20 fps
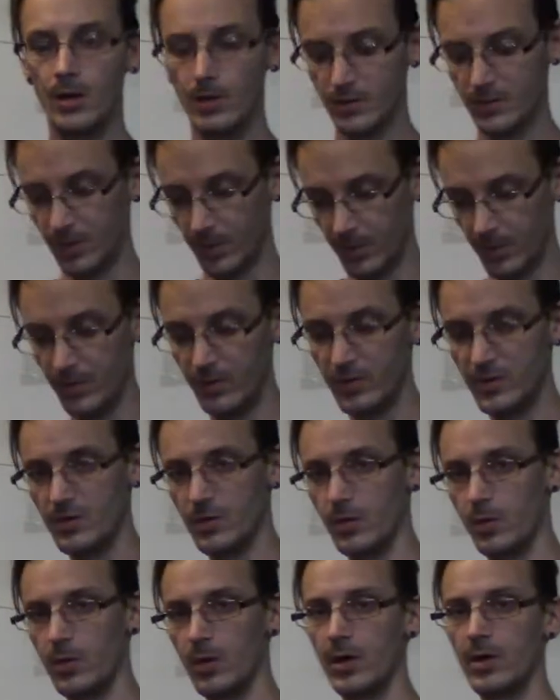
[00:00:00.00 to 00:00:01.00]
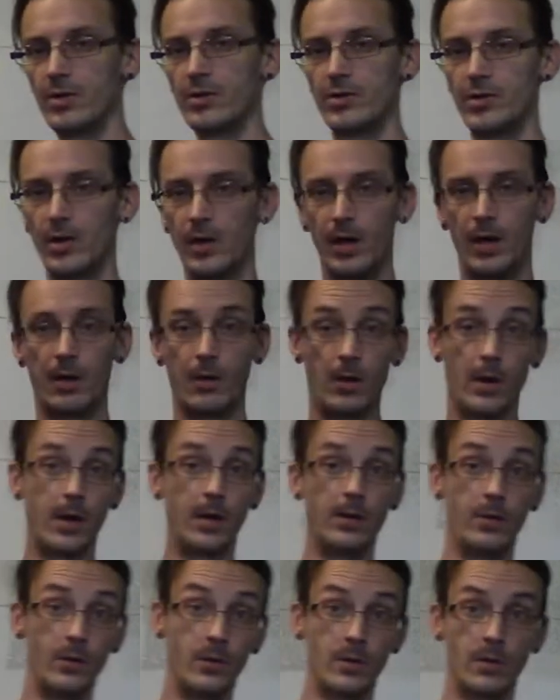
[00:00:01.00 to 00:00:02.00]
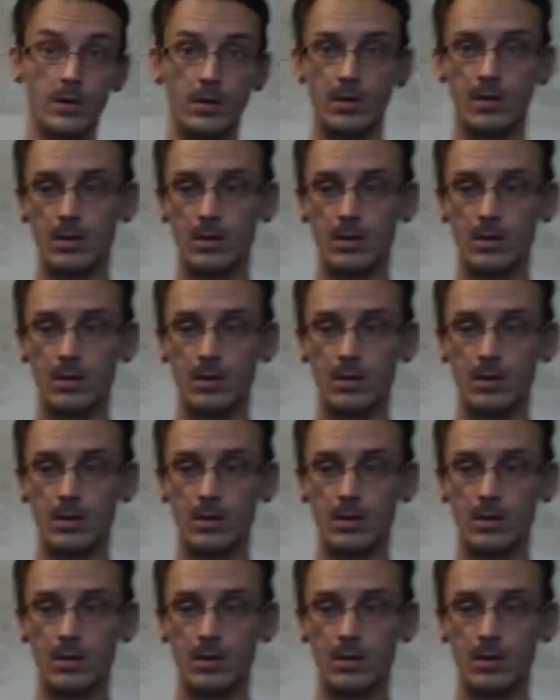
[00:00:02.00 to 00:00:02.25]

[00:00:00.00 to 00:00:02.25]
So I'm gonna do this real quick and show you how I do it.